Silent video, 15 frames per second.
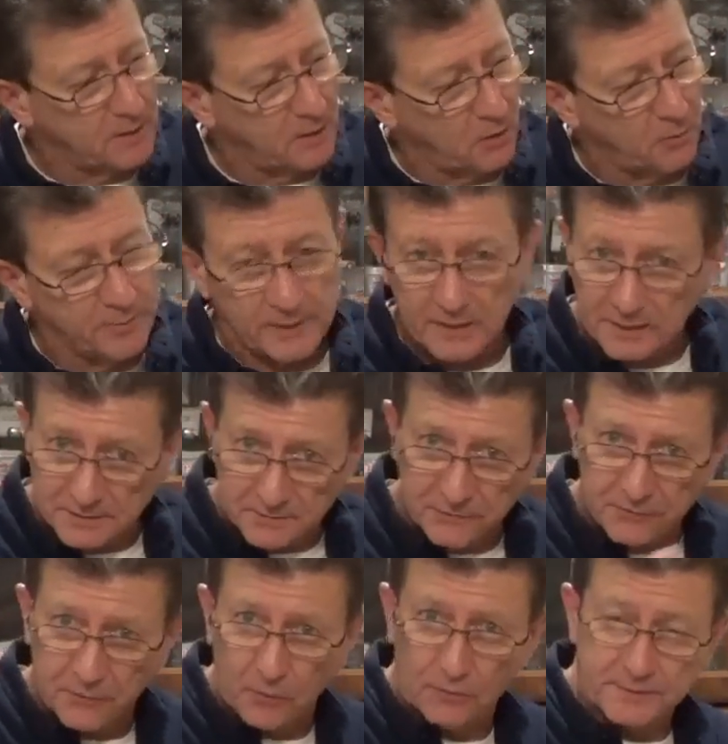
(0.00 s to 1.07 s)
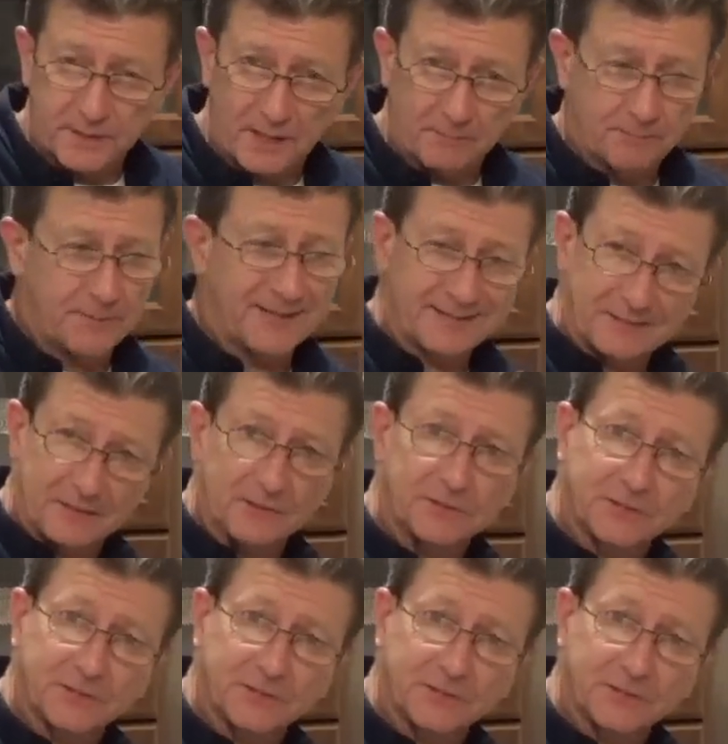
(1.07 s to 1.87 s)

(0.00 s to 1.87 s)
Go because you fold it up like a little